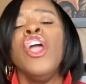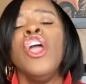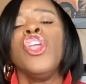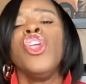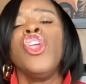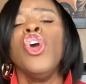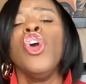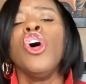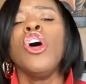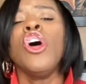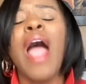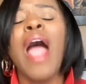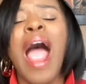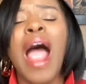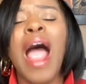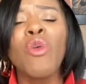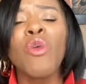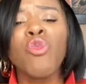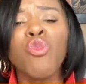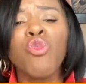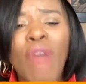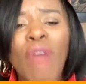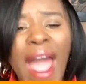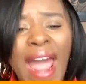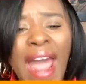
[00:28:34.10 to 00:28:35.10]
You
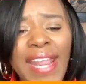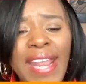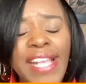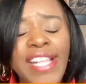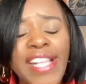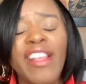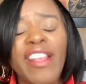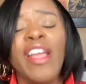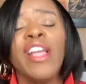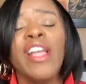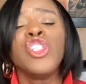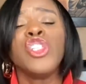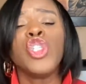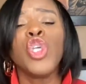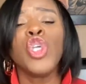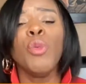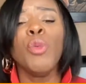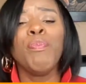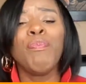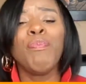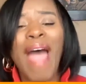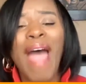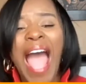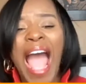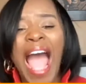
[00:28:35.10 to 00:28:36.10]
are ready to
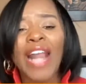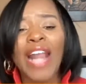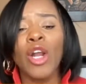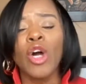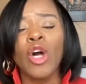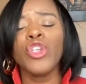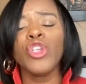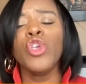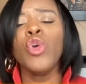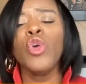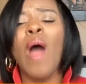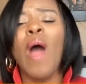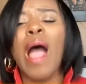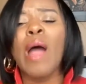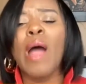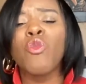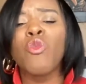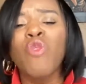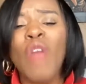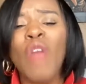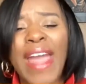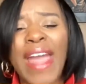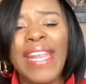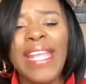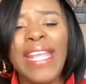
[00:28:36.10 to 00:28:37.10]
battle. You are
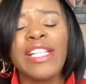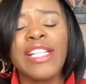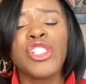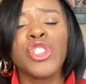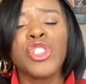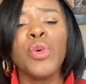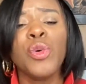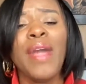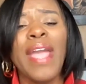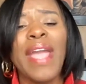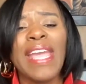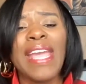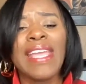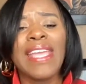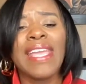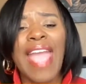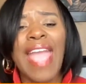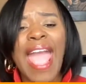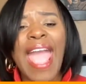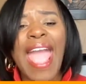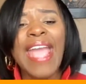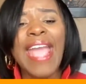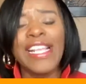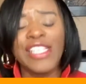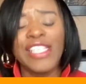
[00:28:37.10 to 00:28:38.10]
ready to
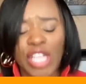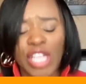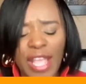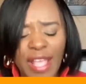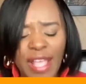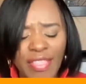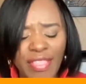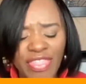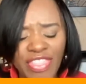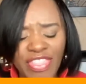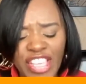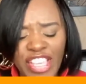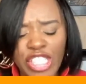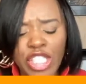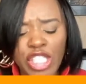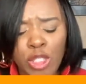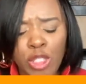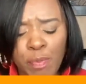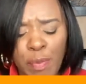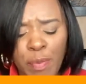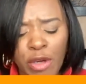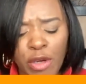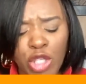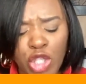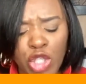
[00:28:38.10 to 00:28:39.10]
engage in this
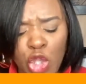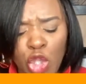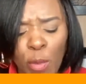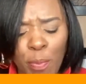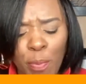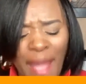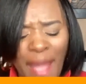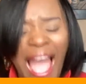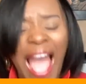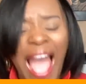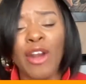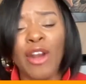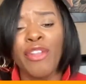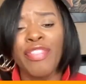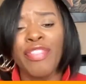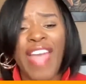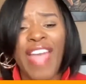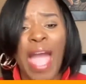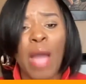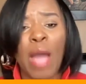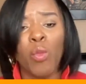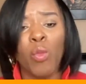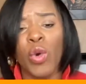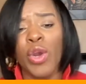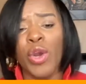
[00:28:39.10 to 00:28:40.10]
spiritual battle
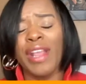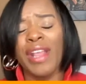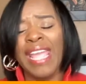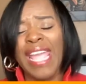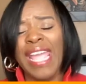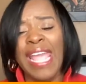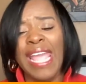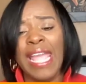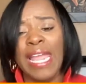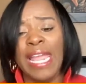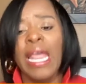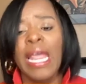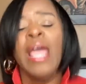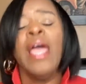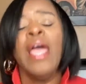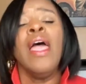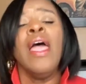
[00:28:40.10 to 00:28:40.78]
that we're in.